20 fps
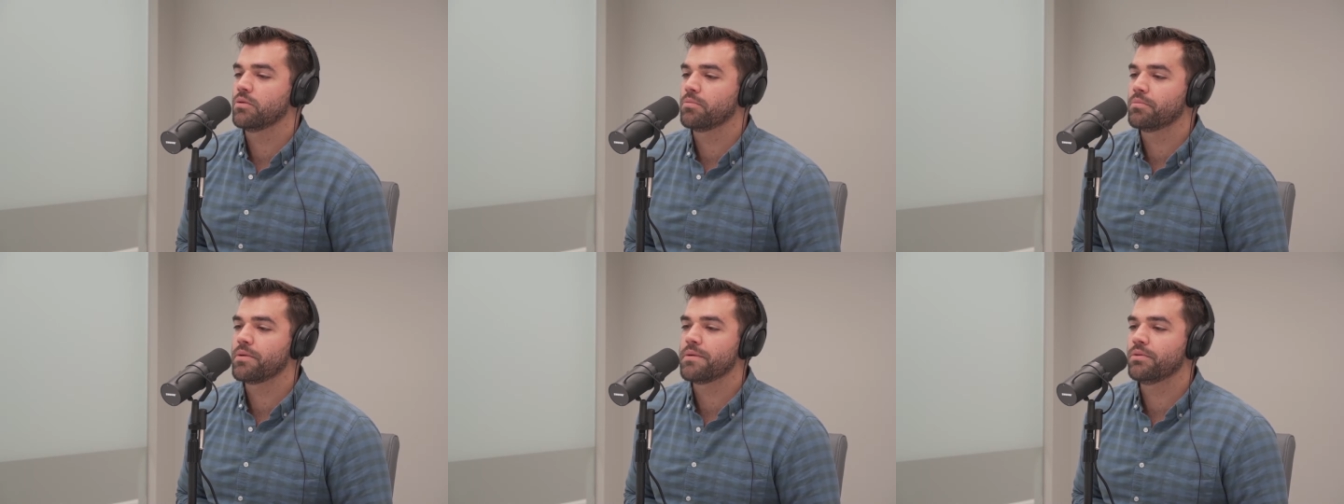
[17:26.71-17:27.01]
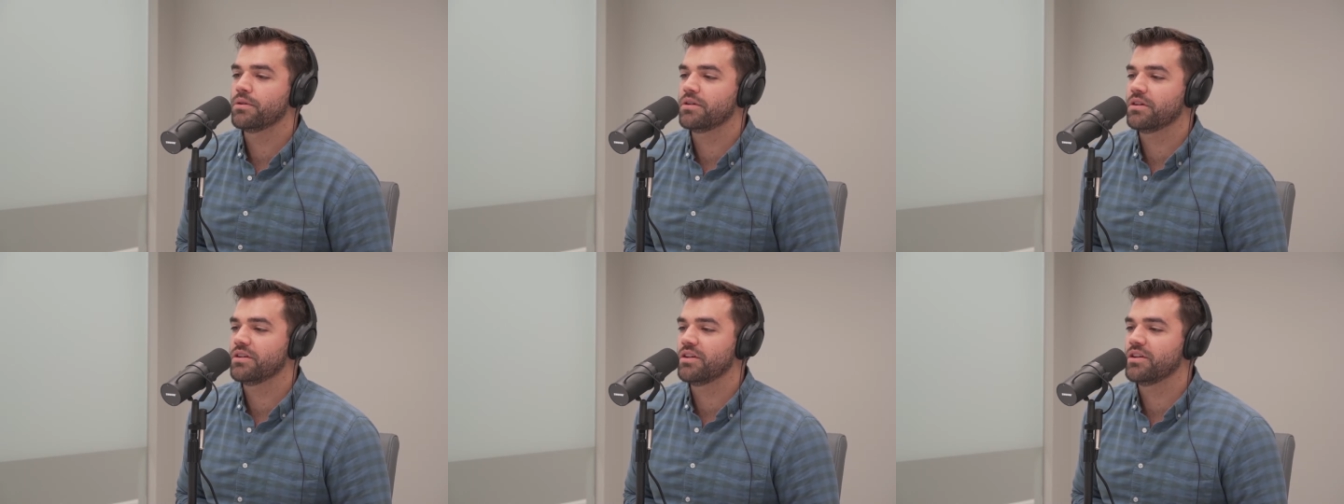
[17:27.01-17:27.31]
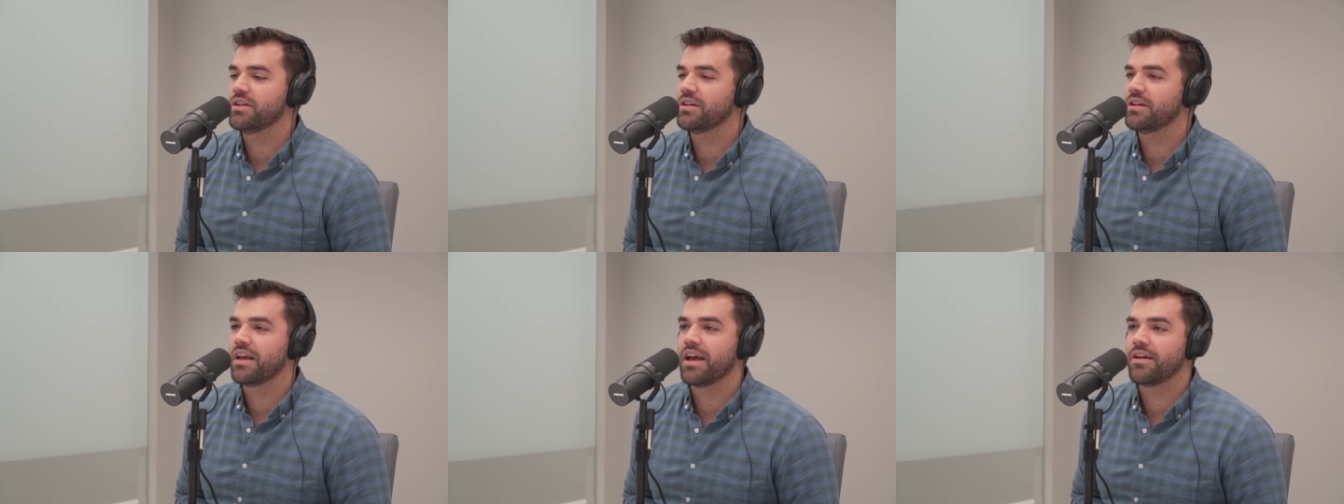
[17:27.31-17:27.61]
People
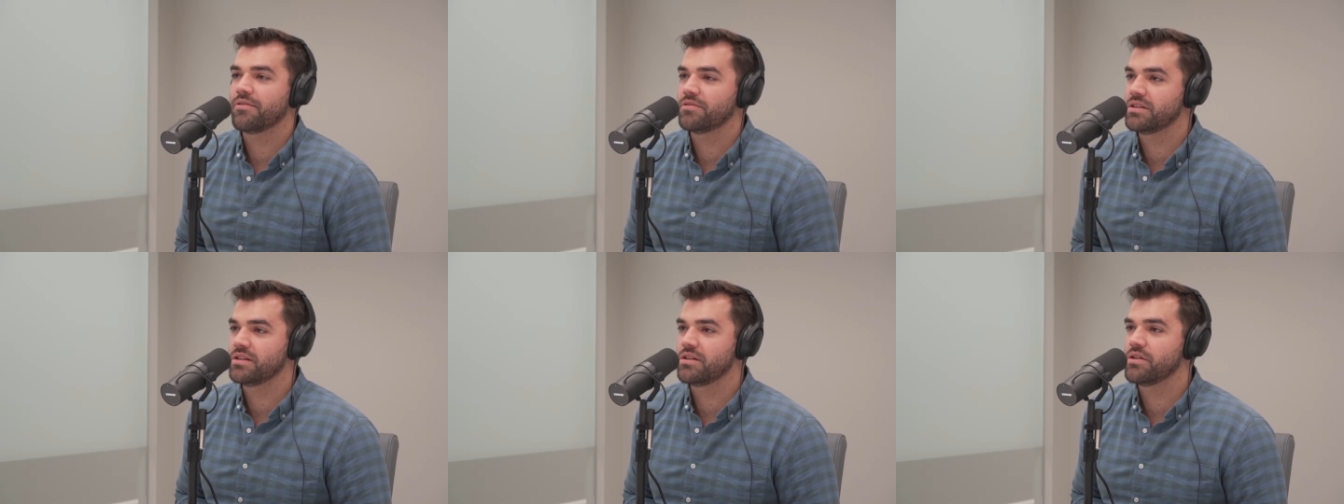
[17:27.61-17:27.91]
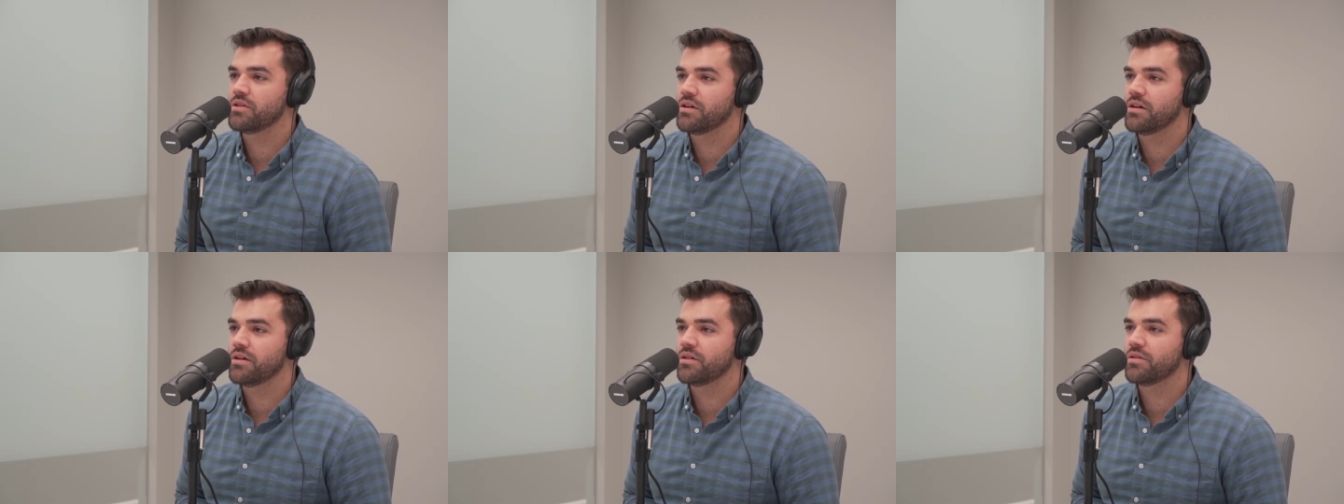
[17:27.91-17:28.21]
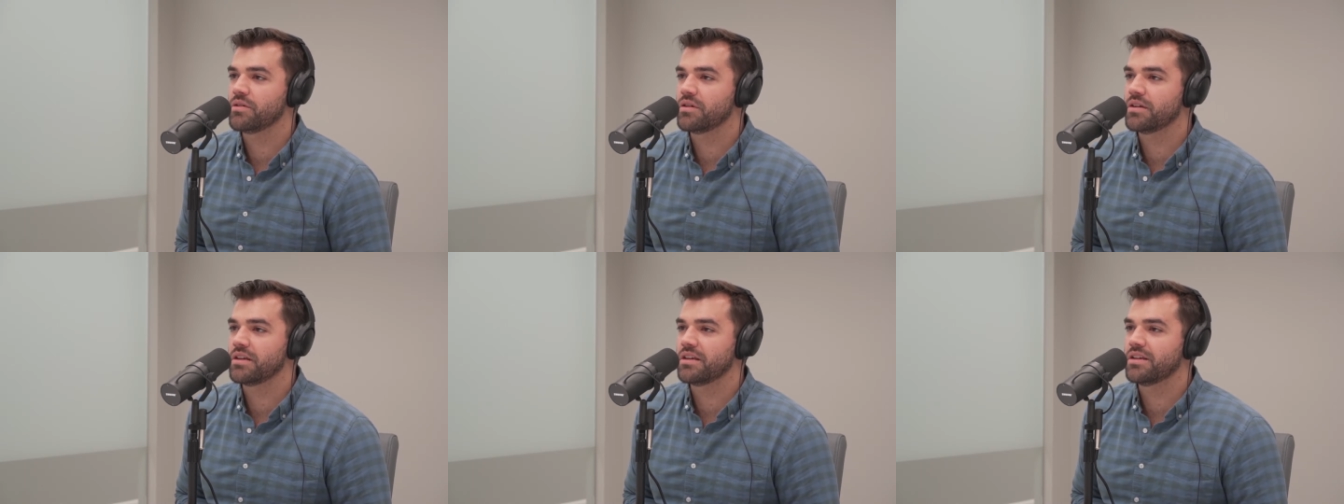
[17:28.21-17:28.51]
didn't have
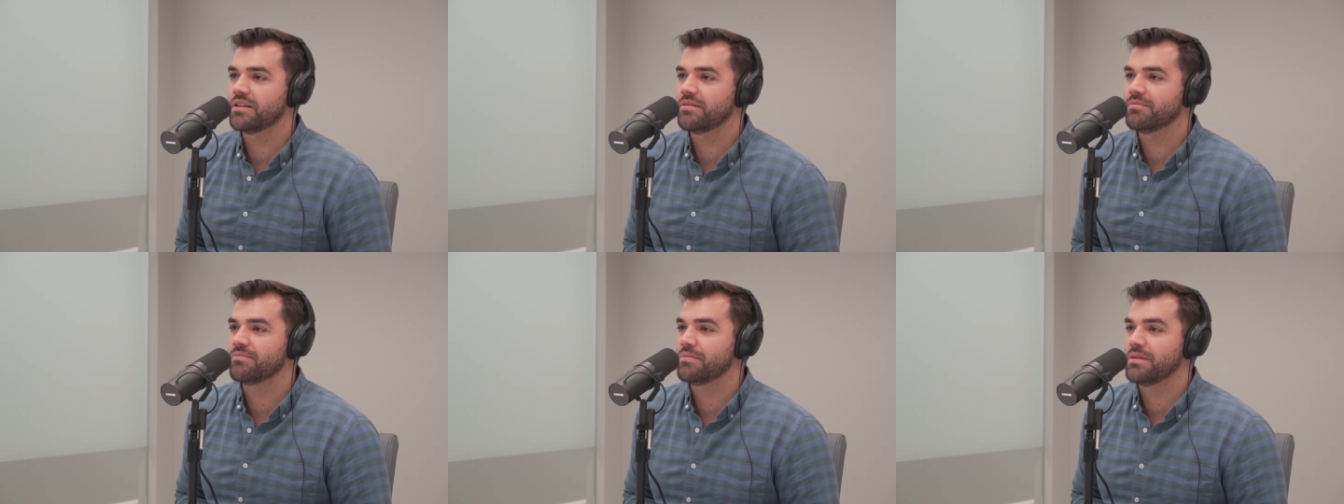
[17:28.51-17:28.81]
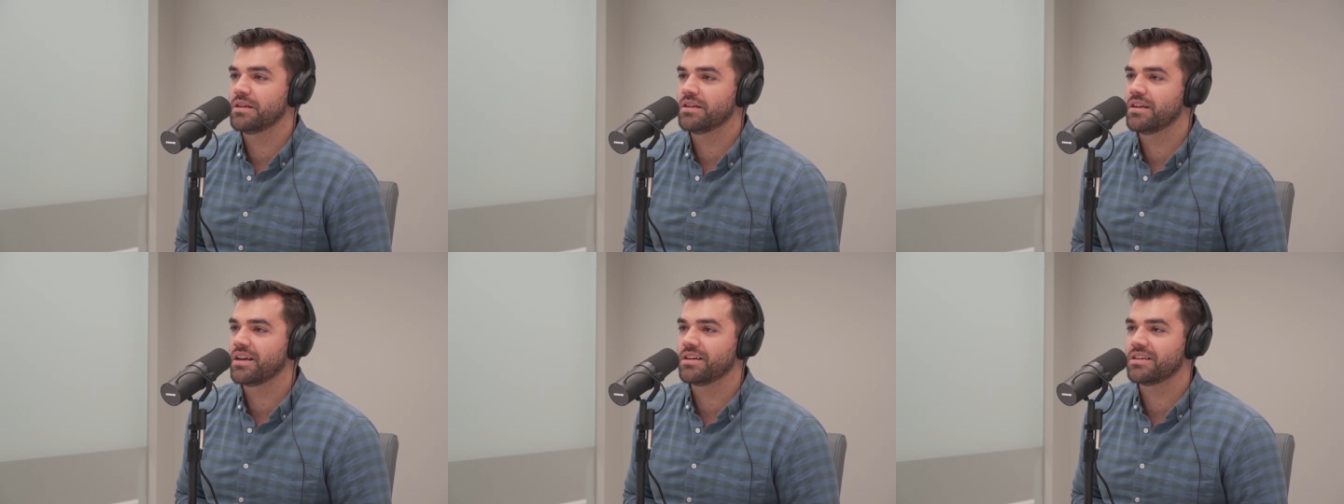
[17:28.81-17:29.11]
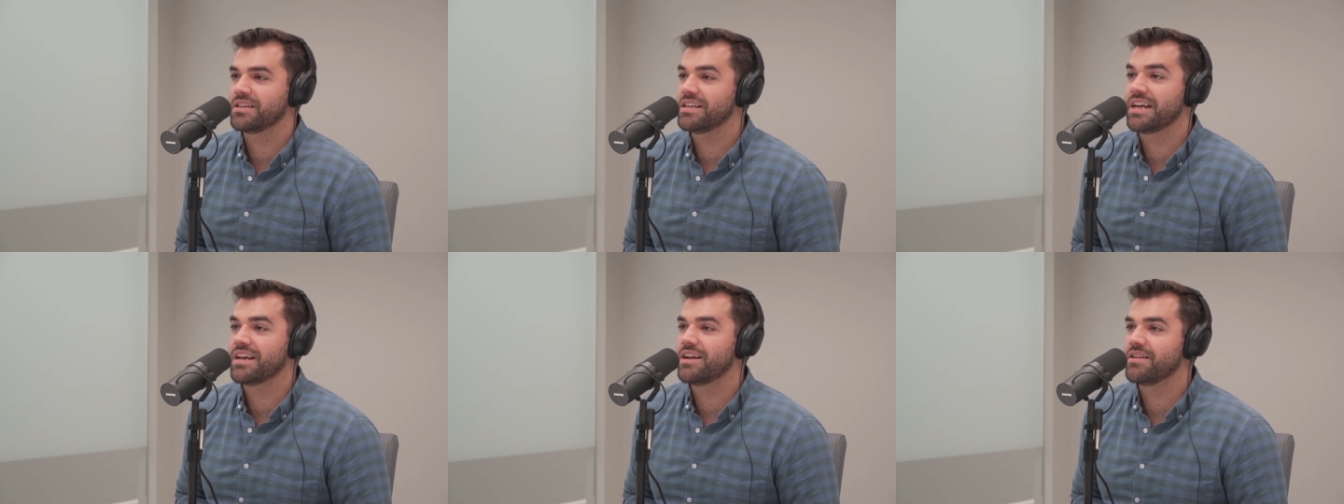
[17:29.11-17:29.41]
Zillow in
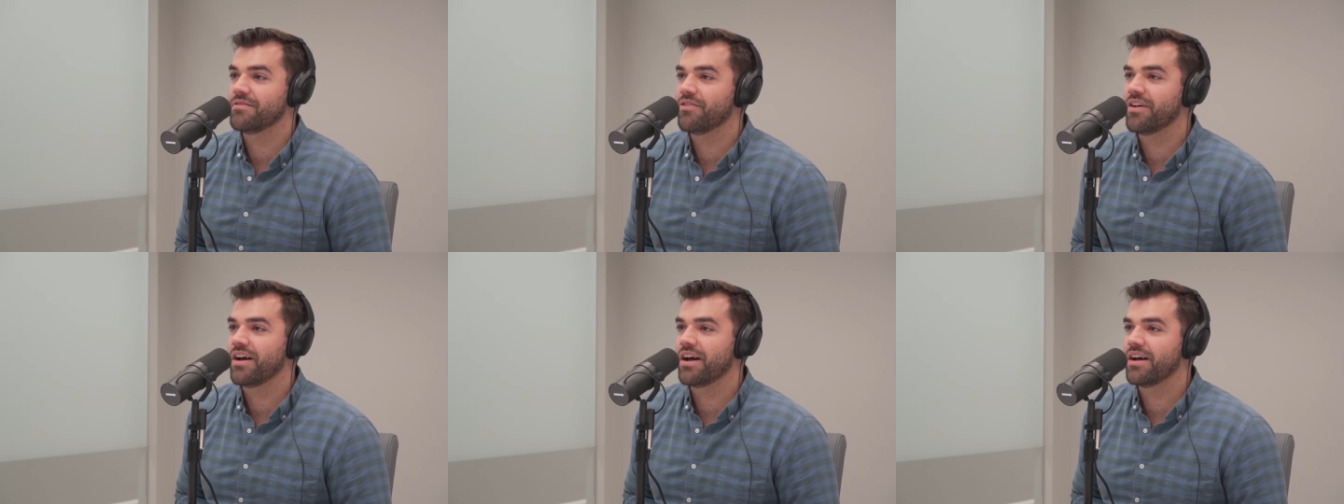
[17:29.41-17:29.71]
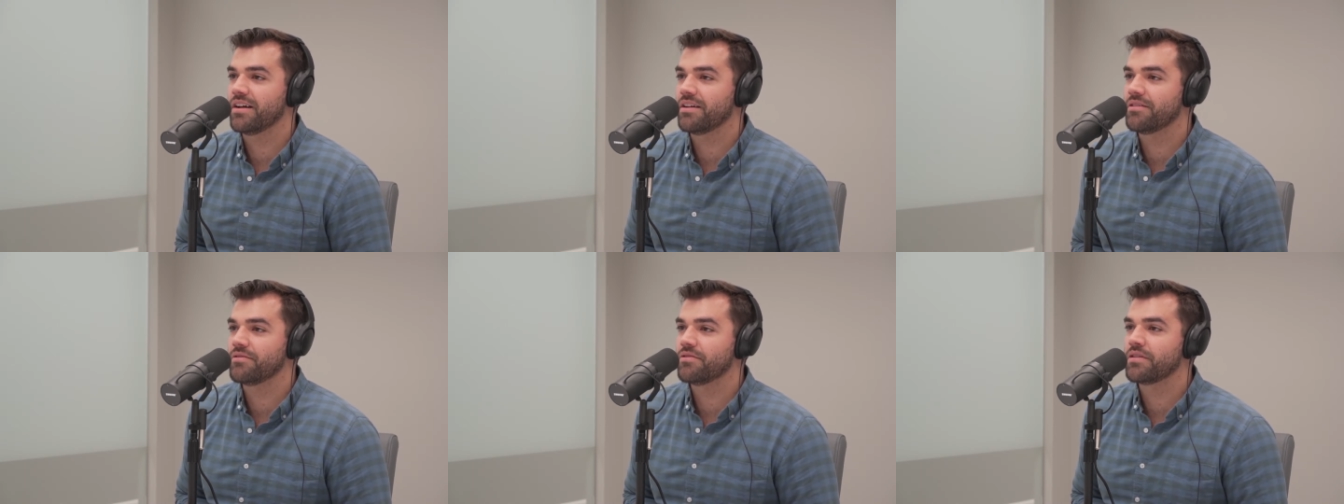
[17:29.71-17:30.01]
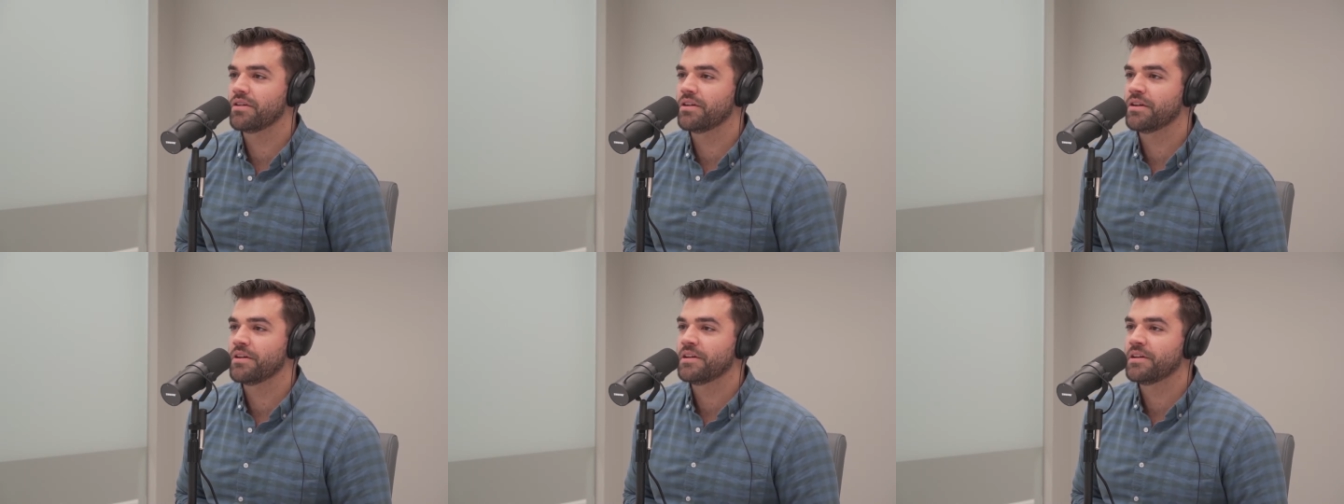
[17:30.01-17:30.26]
1985.